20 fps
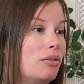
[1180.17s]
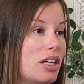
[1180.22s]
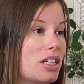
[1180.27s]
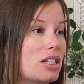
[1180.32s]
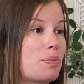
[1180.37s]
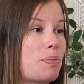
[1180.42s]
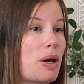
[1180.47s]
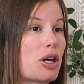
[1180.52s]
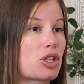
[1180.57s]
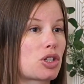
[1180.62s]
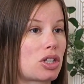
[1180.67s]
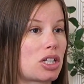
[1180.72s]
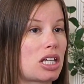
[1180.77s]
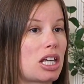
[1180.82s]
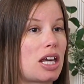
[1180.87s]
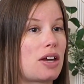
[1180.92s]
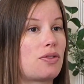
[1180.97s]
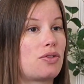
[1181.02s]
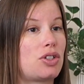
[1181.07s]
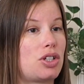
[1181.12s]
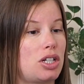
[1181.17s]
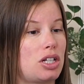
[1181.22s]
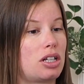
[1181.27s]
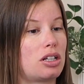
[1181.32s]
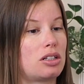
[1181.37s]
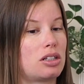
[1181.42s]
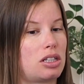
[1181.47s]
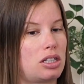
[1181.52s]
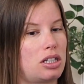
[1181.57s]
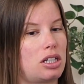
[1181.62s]
especially if she
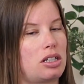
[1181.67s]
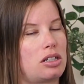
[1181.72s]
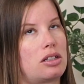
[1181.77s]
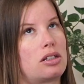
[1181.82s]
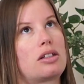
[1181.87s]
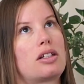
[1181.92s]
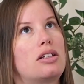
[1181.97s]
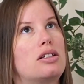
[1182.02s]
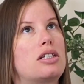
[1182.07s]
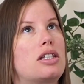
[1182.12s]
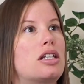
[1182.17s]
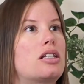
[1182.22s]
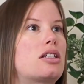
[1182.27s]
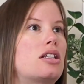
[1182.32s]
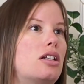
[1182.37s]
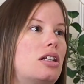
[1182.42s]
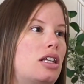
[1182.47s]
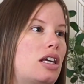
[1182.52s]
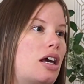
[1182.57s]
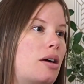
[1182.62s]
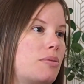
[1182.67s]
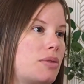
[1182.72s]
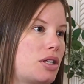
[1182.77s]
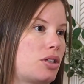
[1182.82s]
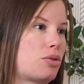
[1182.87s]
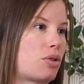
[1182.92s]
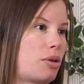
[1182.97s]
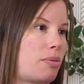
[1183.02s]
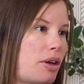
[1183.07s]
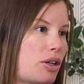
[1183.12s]
consistently comes
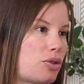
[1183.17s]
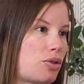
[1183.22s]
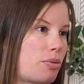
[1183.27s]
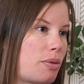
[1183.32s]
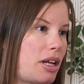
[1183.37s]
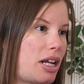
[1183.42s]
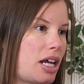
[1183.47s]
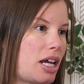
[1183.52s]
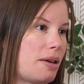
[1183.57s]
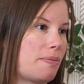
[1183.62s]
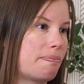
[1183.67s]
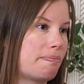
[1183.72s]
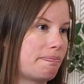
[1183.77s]
into our bedroom at night.